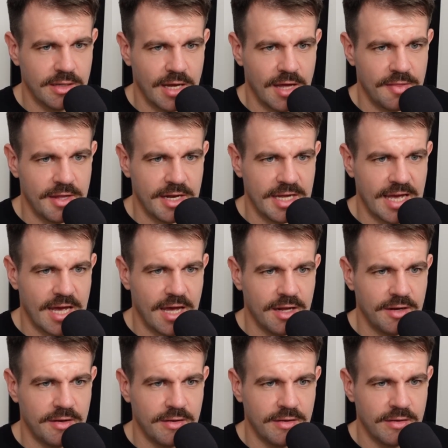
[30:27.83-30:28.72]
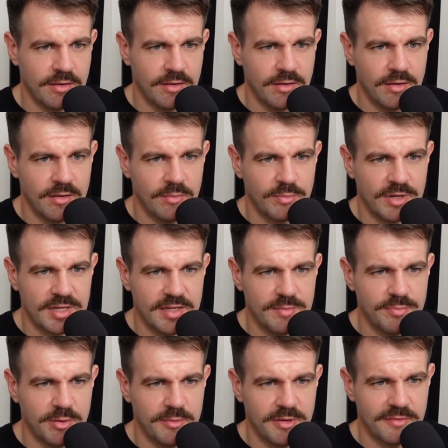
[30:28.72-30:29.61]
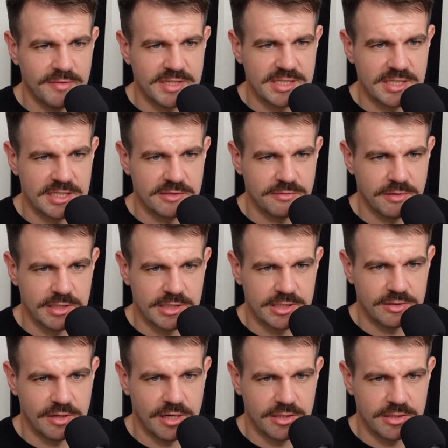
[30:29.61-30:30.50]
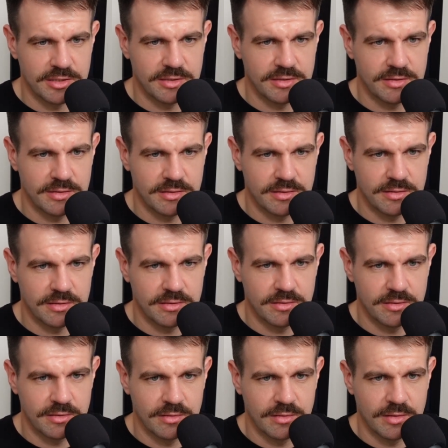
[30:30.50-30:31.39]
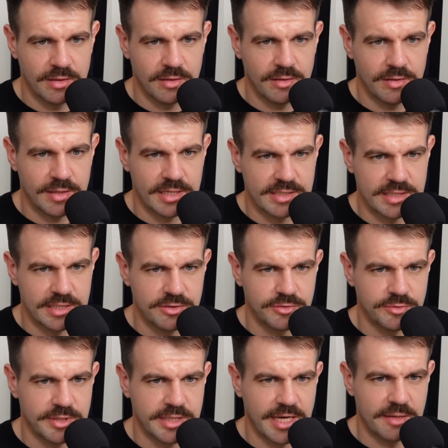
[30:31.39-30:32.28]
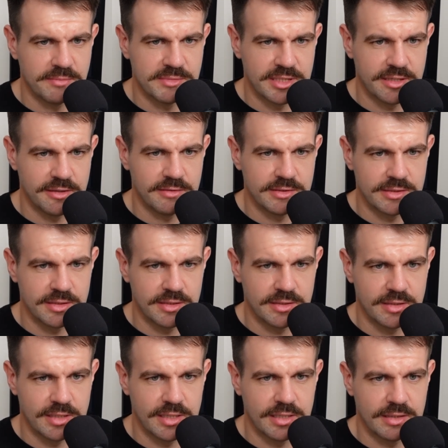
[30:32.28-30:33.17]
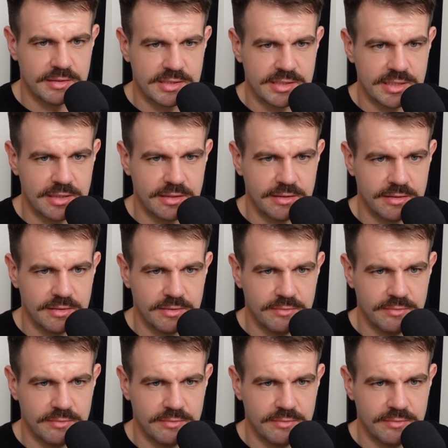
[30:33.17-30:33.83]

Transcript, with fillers: and then he had, but he did probably have a six-week stretch. That's injury games, there, isn't it? Uh, sick.